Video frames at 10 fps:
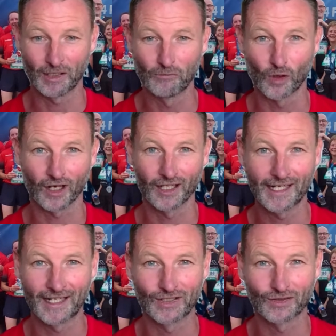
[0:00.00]
bodily
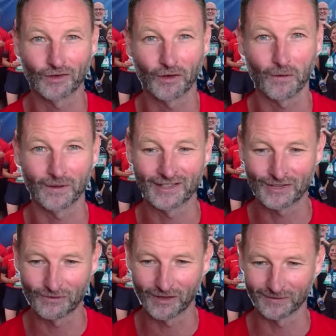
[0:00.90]
control as
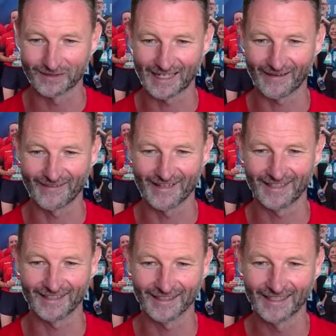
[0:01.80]
you roll down the
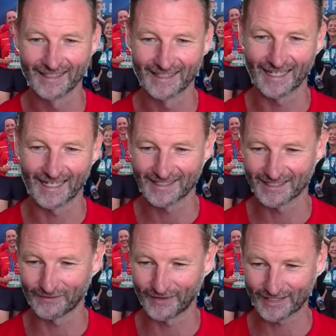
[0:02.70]
hill to
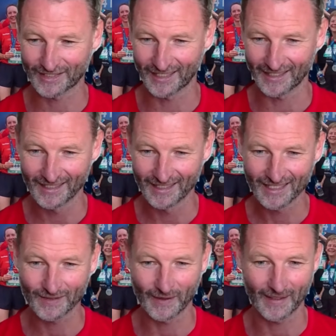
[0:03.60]
the finish line.
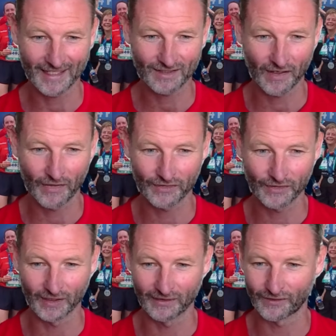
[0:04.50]
So anyway, let's run
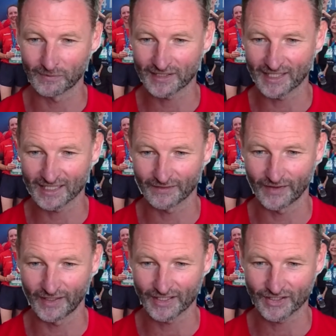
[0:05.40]
through it from start to
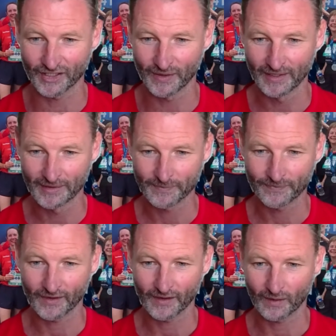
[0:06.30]
finish. So
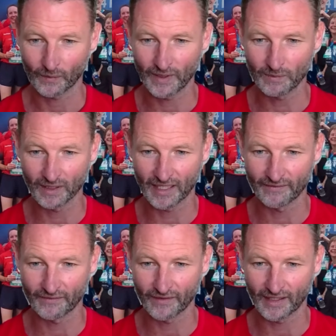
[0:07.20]
we will
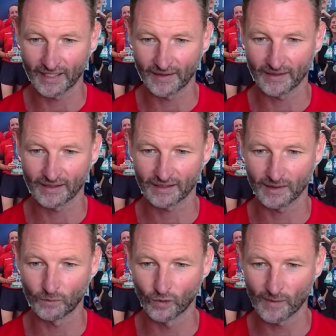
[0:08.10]
have our
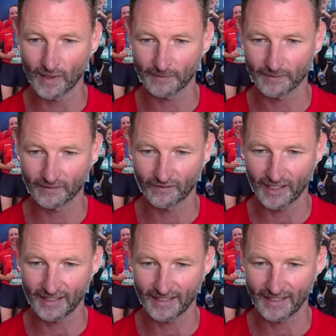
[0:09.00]
club warm-up
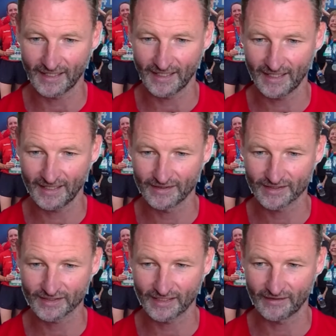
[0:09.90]
right here in
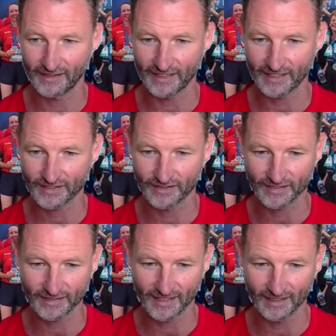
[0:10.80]
this area next to the
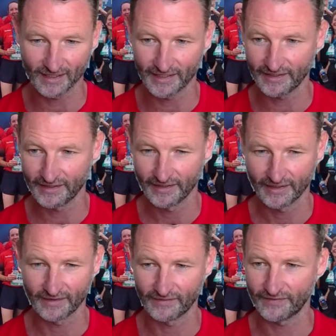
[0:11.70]
start line.
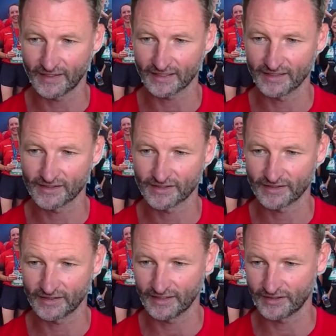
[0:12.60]
In fact, let's
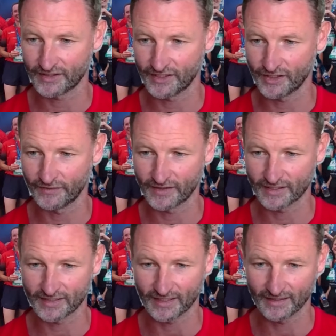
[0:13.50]
change over to
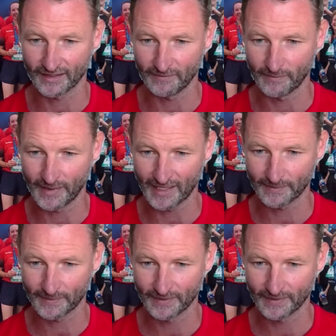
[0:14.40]
satellite map.